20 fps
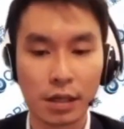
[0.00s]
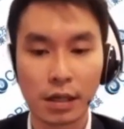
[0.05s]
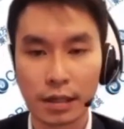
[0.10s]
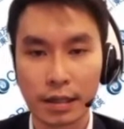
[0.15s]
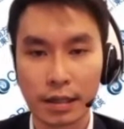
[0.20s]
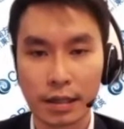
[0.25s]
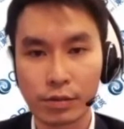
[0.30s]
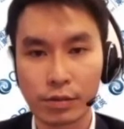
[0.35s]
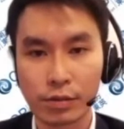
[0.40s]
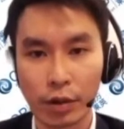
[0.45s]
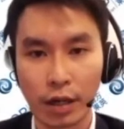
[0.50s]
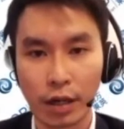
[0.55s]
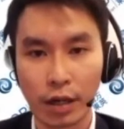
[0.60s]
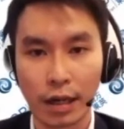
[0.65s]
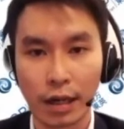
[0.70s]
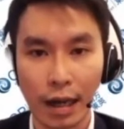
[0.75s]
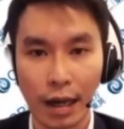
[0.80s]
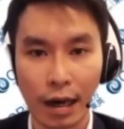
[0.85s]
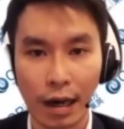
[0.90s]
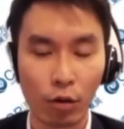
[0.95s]
this will
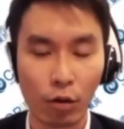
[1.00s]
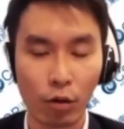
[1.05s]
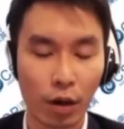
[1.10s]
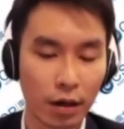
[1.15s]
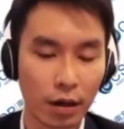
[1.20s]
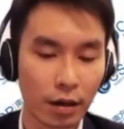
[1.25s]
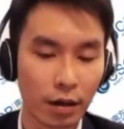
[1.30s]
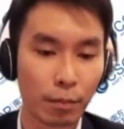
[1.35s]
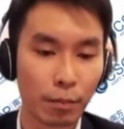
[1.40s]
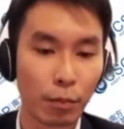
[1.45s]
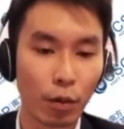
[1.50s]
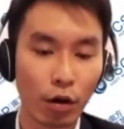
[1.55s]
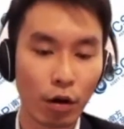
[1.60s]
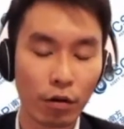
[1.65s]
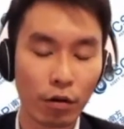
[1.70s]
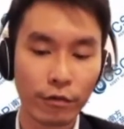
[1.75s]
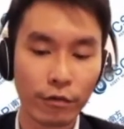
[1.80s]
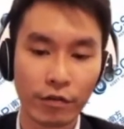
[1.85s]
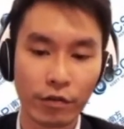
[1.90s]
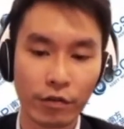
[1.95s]
allow a more
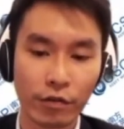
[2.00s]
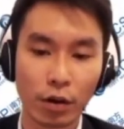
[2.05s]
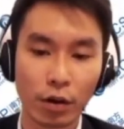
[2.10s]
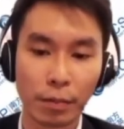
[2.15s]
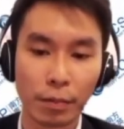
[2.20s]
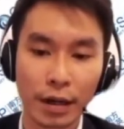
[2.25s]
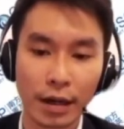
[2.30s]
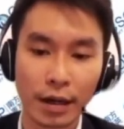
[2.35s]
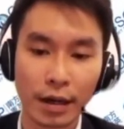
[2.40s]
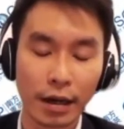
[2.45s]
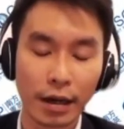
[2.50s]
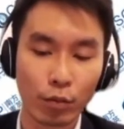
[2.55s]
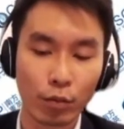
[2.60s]
favorable